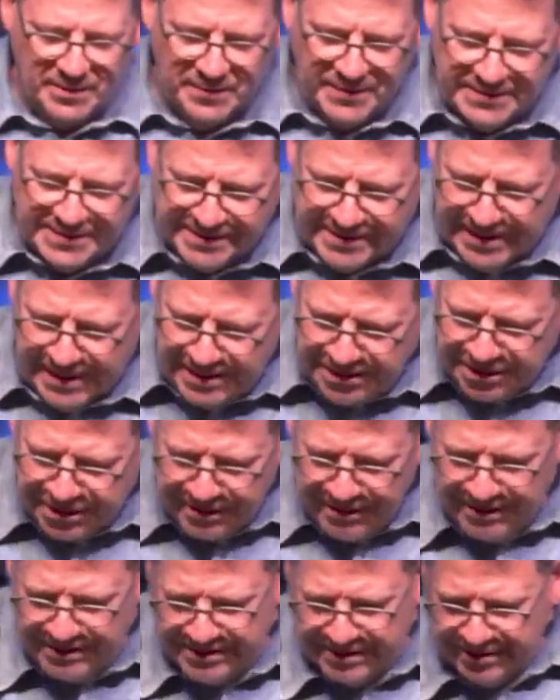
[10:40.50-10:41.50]
This
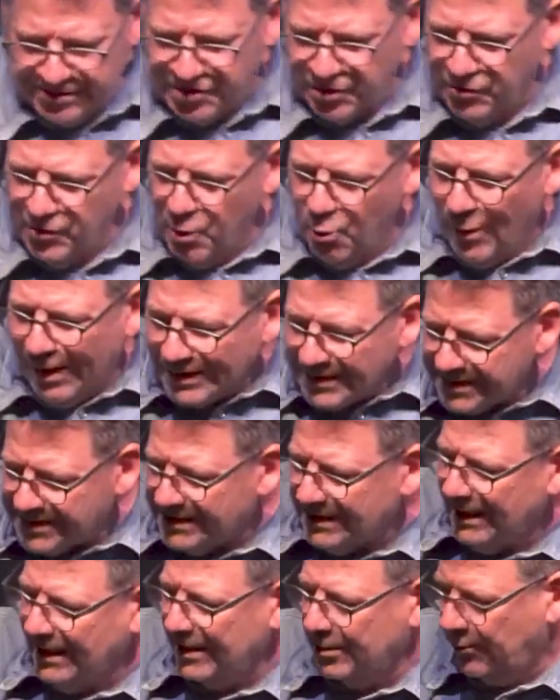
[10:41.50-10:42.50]
tension is this on the one
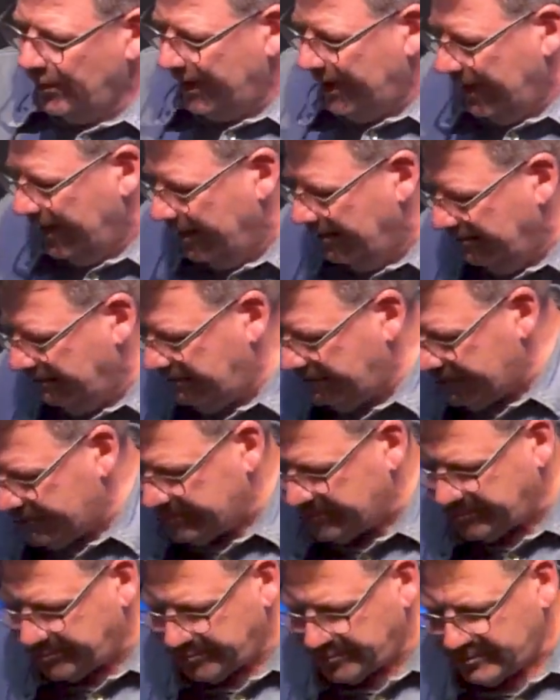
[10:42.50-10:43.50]
side, we have
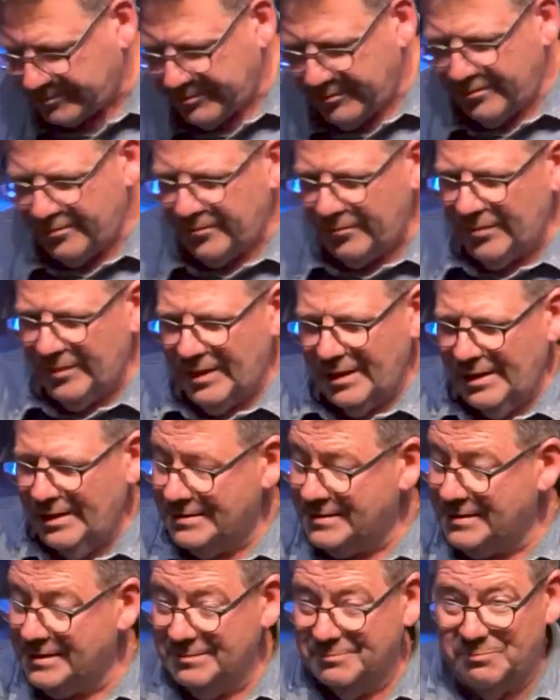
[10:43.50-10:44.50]

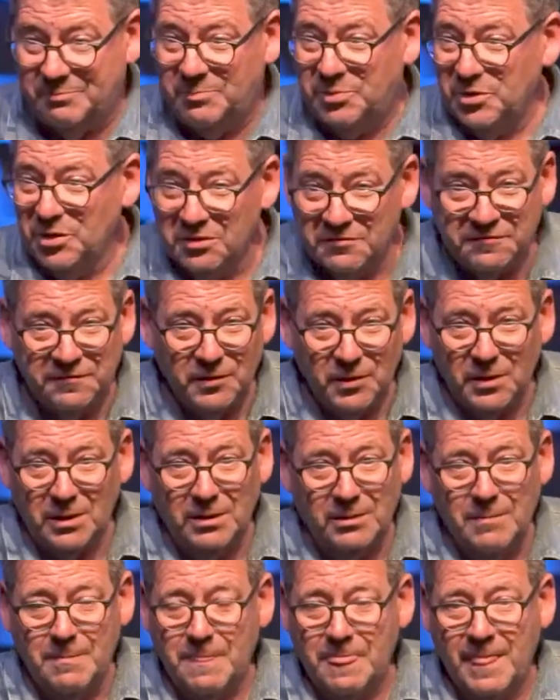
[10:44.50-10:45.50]
it's a
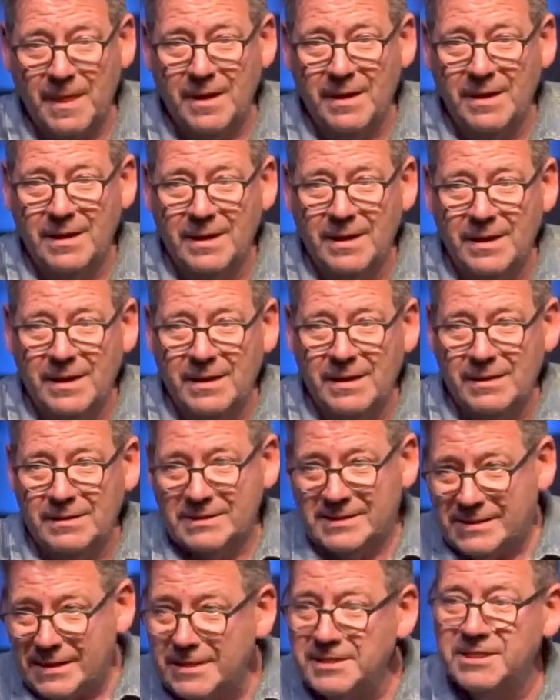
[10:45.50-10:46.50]
beautiful
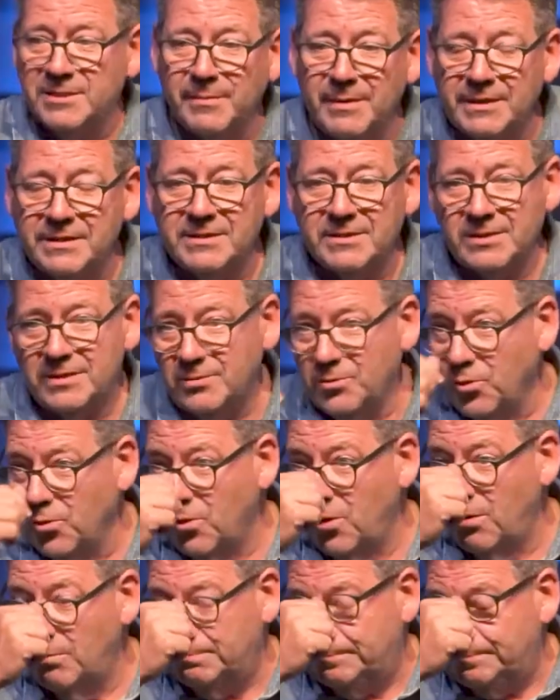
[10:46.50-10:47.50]
sentiment or